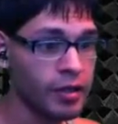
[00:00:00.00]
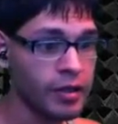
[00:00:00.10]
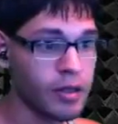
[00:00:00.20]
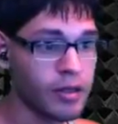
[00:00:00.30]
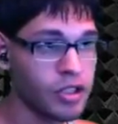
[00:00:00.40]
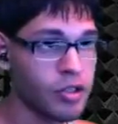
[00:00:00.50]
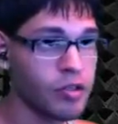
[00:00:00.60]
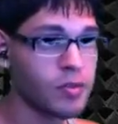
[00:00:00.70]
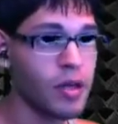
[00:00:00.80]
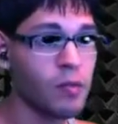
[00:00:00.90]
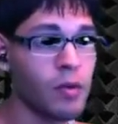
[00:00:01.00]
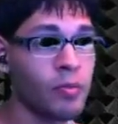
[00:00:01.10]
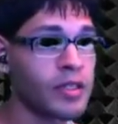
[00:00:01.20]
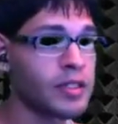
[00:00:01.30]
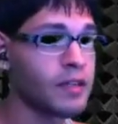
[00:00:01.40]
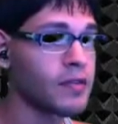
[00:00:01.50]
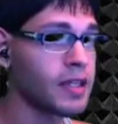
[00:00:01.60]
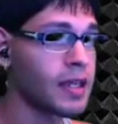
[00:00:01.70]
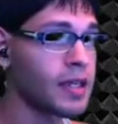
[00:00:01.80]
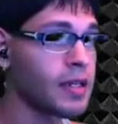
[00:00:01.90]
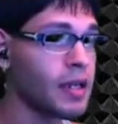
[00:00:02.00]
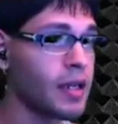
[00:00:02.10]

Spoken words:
Click on the shaders mod 1.710.